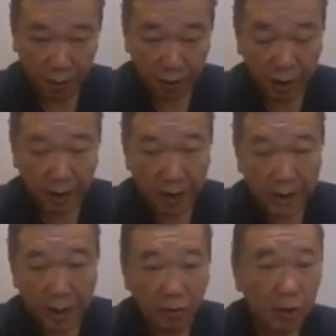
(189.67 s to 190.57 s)
Okay,
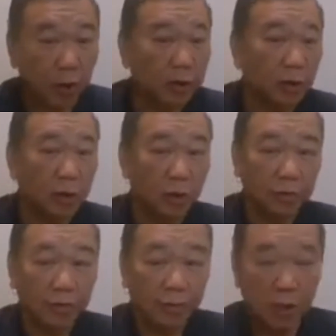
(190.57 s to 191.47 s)
now you want
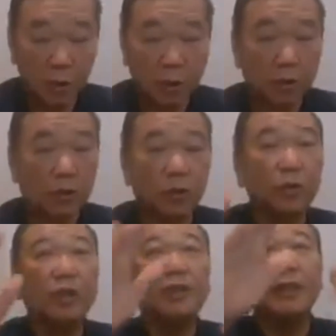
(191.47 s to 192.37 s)
to
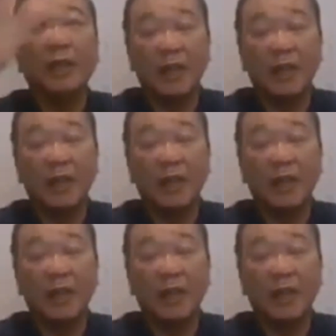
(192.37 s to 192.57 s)
do this